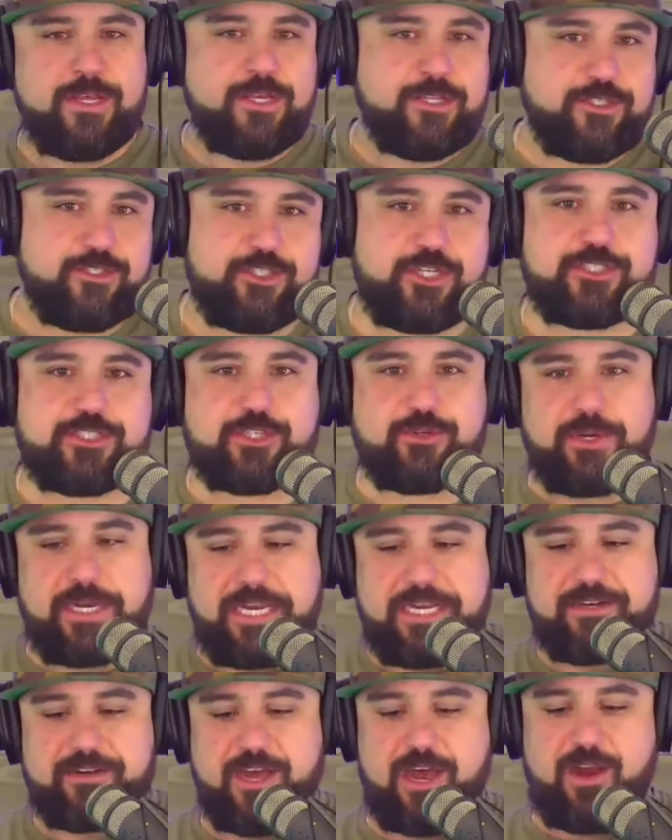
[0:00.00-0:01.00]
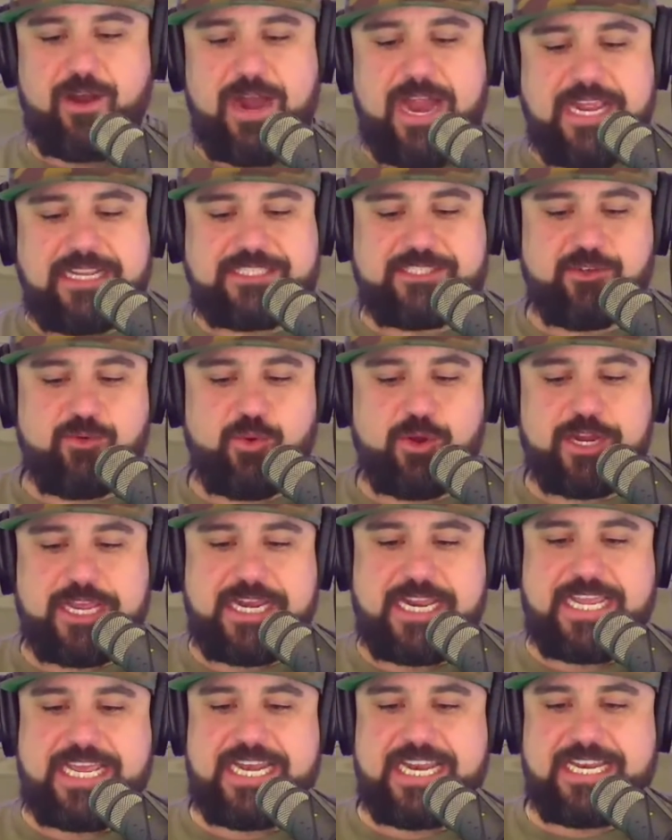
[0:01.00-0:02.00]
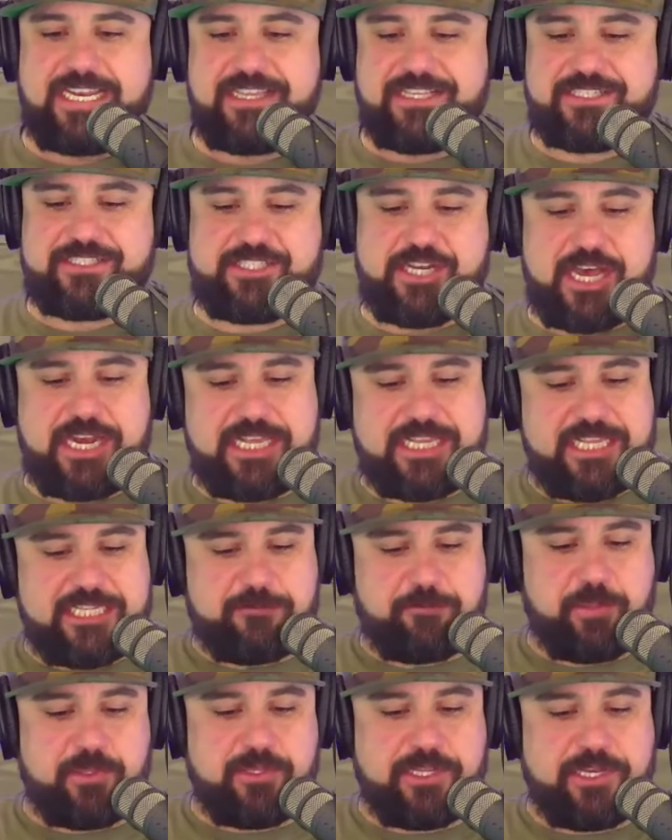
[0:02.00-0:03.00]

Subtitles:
Just green. All right, so we're going to get into this. Donnie, let's pull it